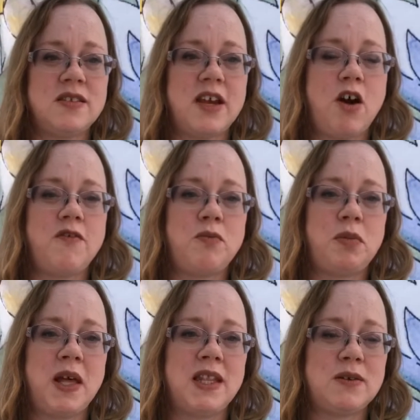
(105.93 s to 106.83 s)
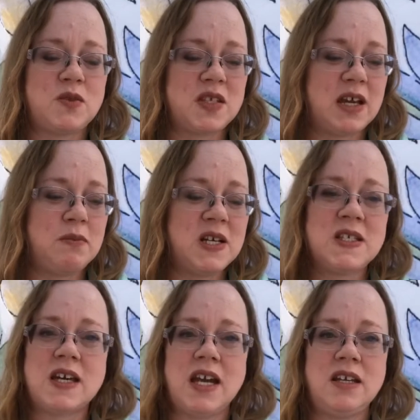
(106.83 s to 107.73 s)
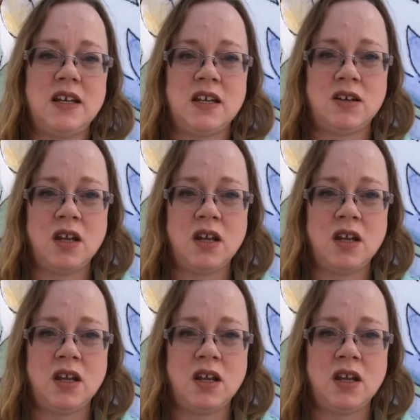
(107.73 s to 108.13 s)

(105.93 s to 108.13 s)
I often plant them side by side in